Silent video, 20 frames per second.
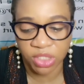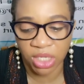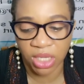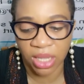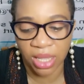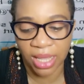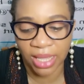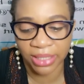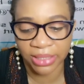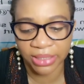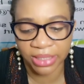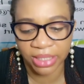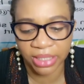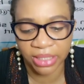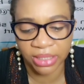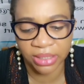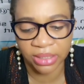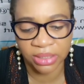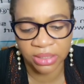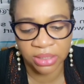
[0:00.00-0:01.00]
And
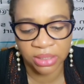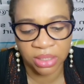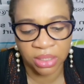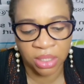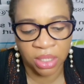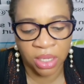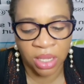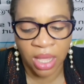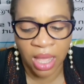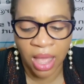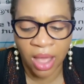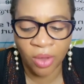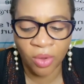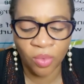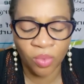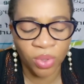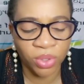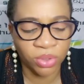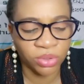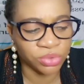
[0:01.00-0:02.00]
then, how
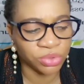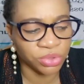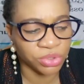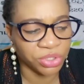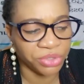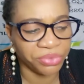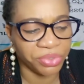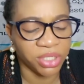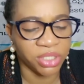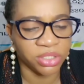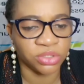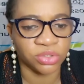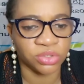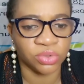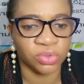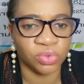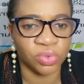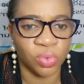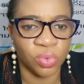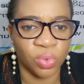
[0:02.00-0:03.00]
well do they relate
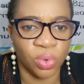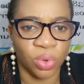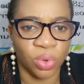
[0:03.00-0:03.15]
schoolwork